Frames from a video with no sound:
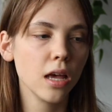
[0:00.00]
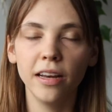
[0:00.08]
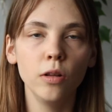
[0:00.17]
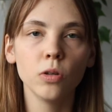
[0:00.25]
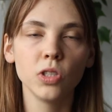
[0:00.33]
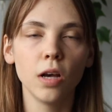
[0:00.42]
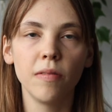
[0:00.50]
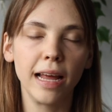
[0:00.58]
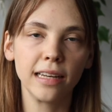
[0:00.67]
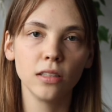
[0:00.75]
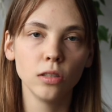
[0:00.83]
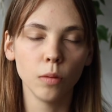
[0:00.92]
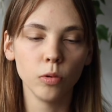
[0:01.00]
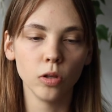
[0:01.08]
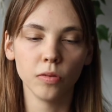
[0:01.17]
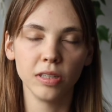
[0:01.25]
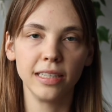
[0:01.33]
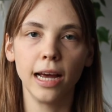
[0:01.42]
Then you also have like double
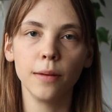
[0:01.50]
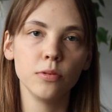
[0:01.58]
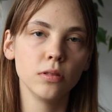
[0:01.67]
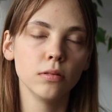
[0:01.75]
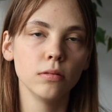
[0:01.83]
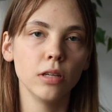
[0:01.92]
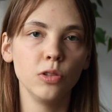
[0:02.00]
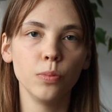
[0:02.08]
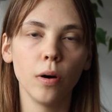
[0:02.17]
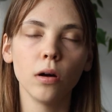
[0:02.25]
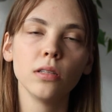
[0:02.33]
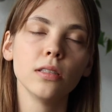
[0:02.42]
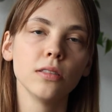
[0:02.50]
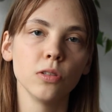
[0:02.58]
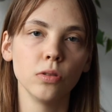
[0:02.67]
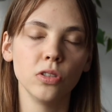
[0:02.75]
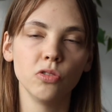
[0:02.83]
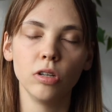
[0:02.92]
of the tabs that you bought, so
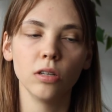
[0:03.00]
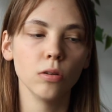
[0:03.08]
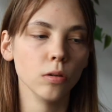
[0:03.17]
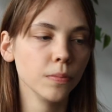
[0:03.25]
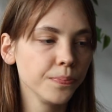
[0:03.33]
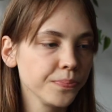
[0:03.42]
this is really cool.